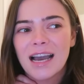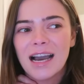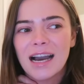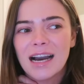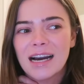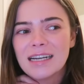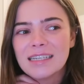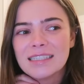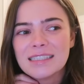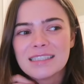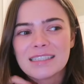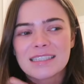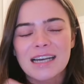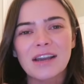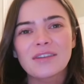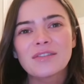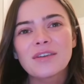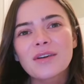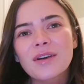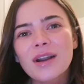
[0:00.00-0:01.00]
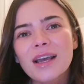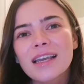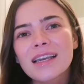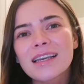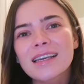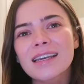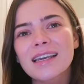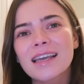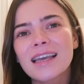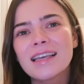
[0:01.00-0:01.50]
And I feel
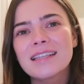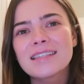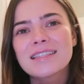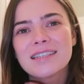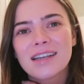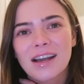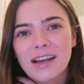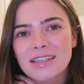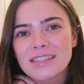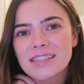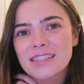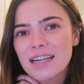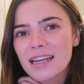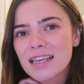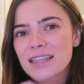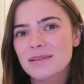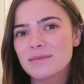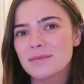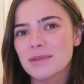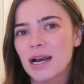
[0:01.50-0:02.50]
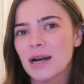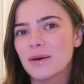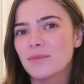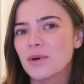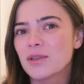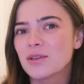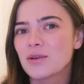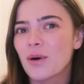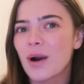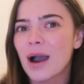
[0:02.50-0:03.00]
like it's nice to take them down
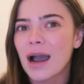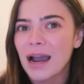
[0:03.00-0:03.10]
when you're